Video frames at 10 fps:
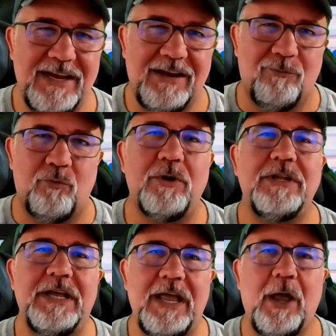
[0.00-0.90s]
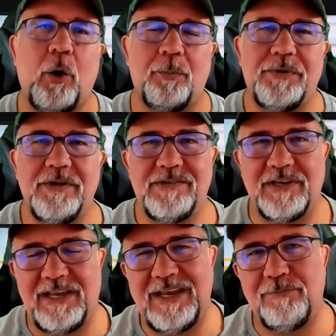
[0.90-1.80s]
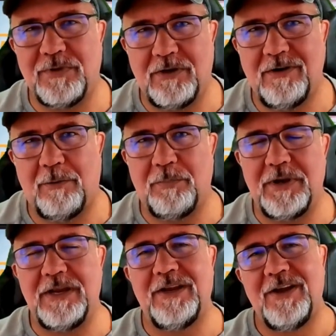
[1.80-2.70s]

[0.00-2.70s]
really helped to keep the company